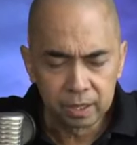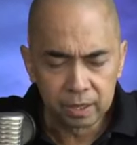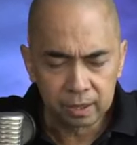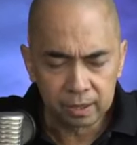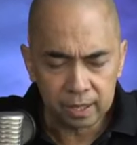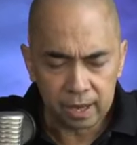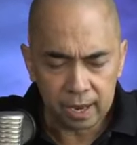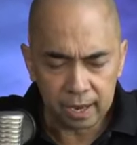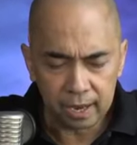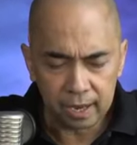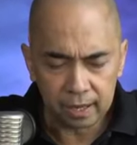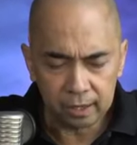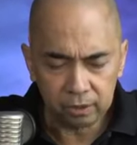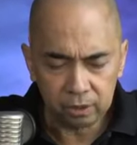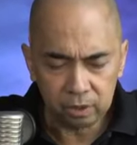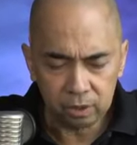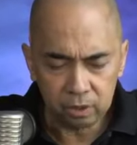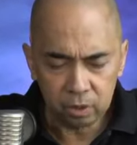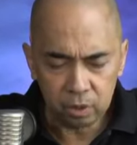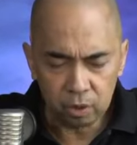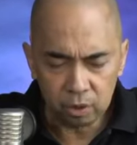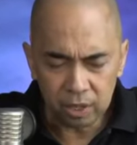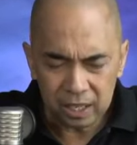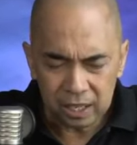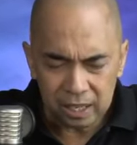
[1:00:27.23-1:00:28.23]
that
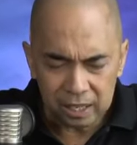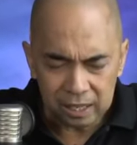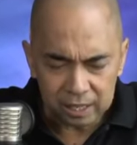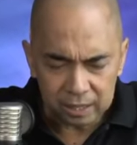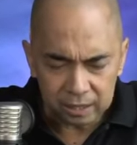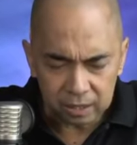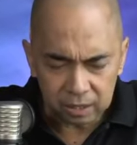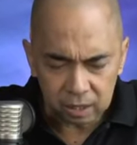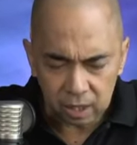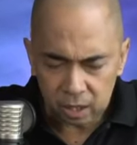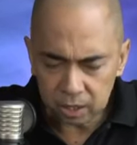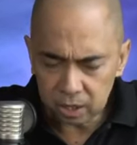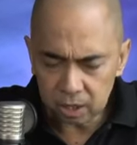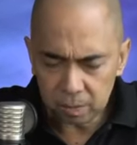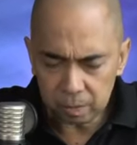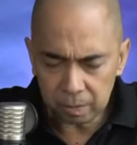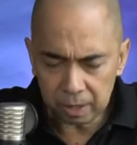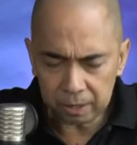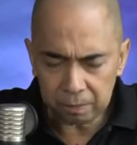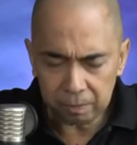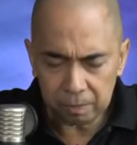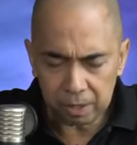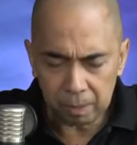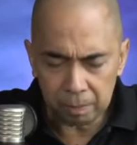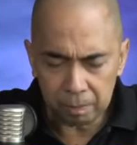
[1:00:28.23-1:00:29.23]
your healing touch
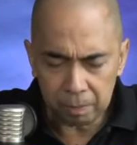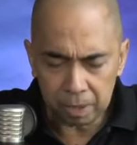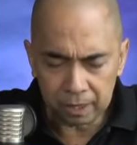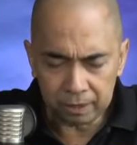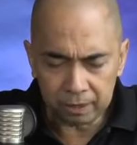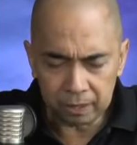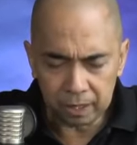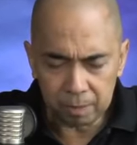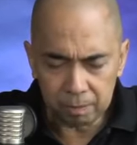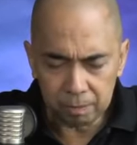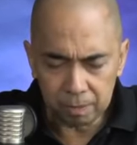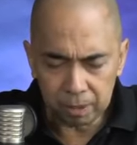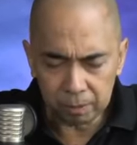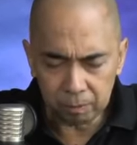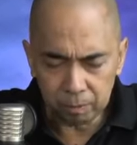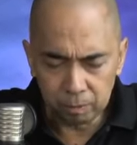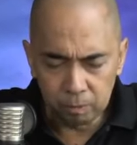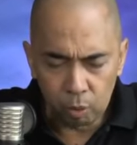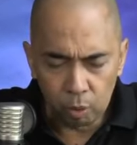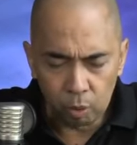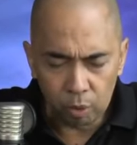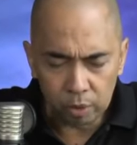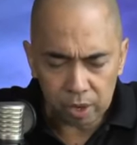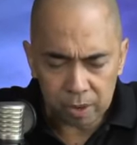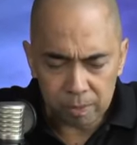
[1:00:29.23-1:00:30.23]
might be upon them, but
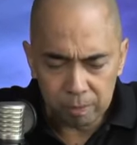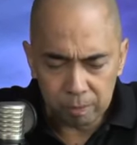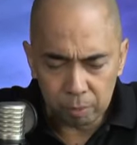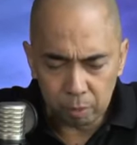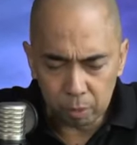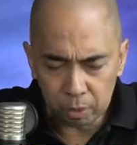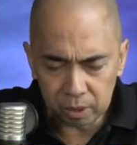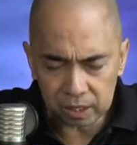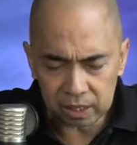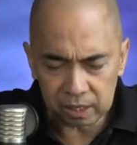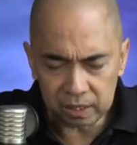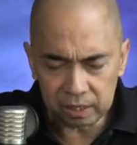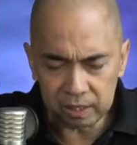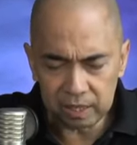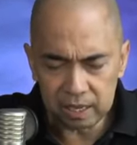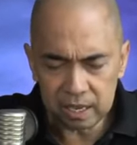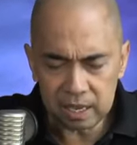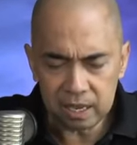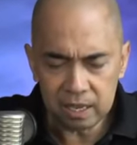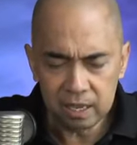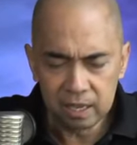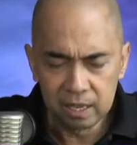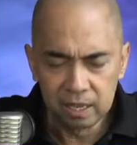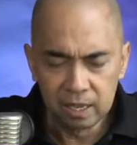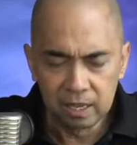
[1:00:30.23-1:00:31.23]
more
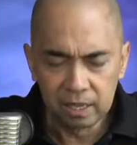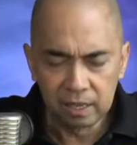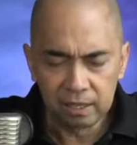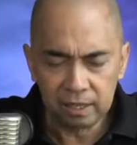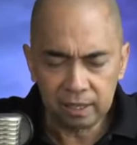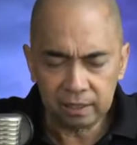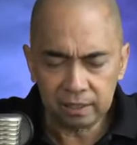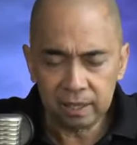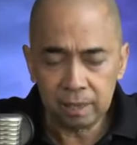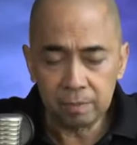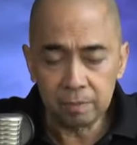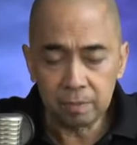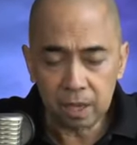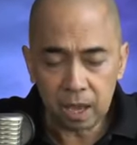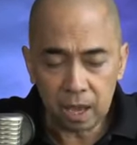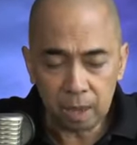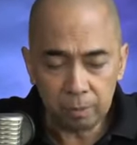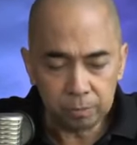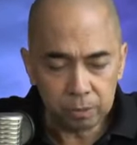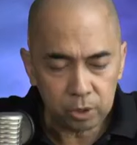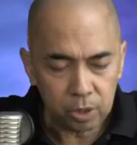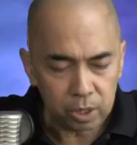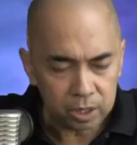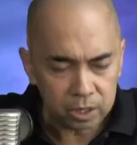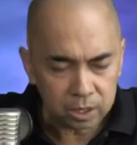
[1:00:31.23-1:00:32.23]
importantly, let them
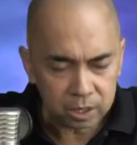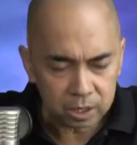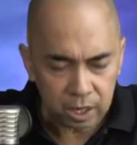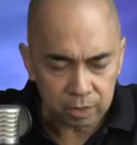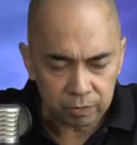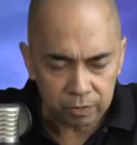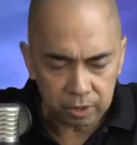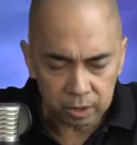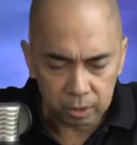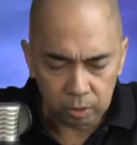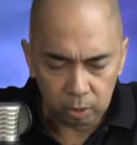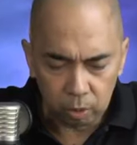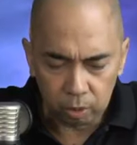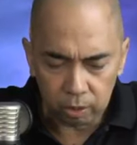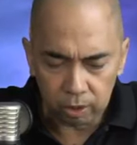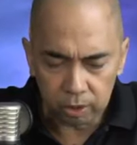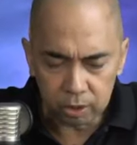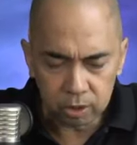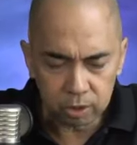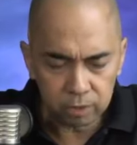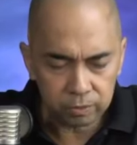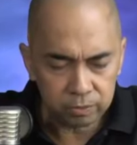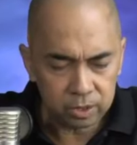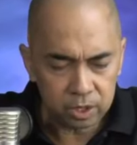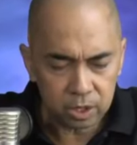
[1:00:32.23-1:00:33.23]
come to a saving
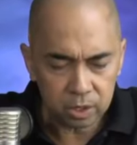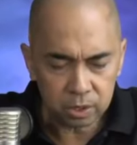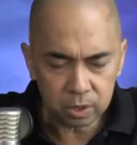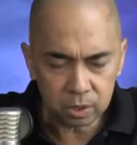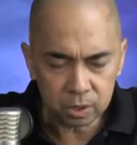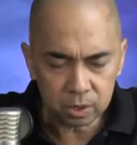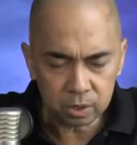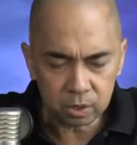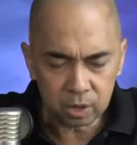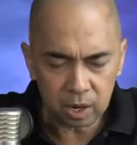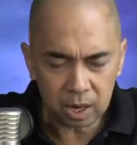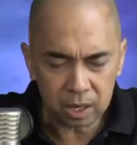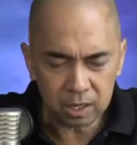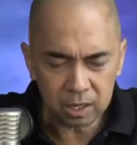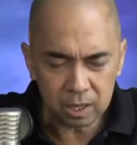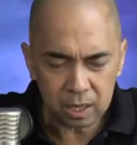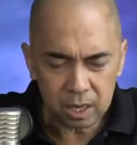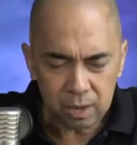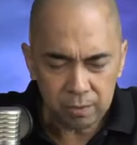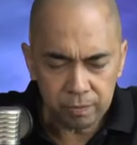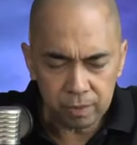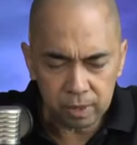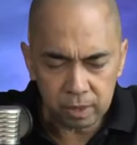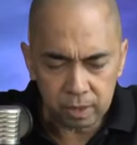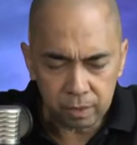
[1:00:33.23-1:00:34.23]
knowledge of Jesus Christ,
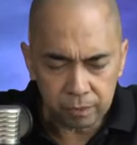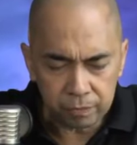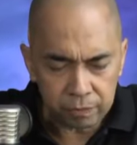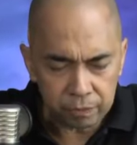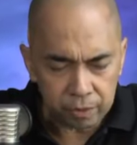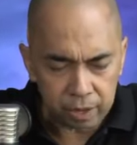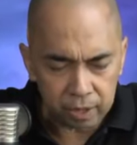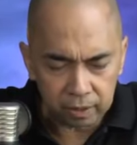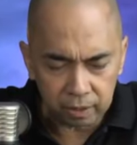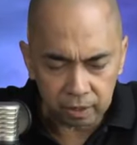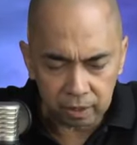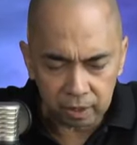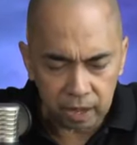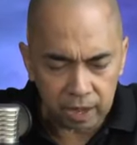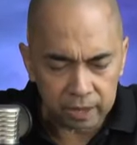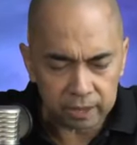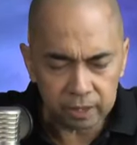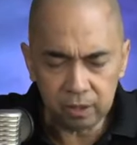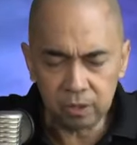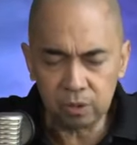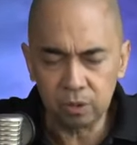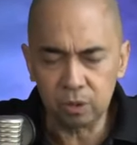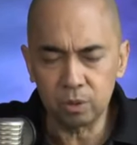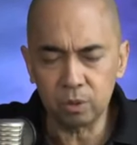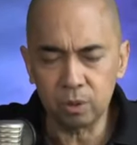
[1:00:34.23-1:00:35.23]
even the
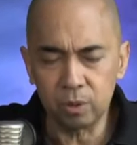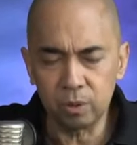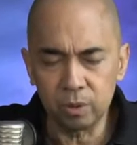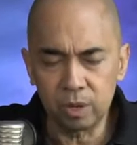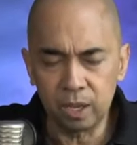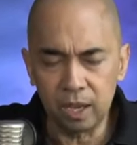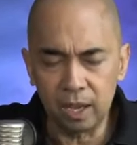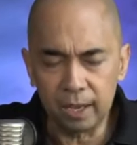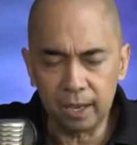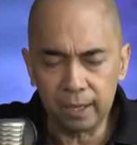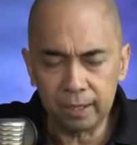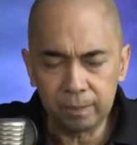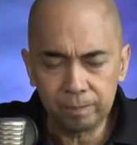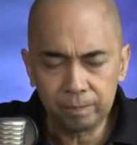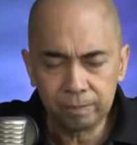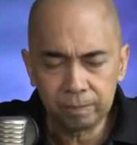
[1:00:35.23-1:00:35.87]
frontliners, O God.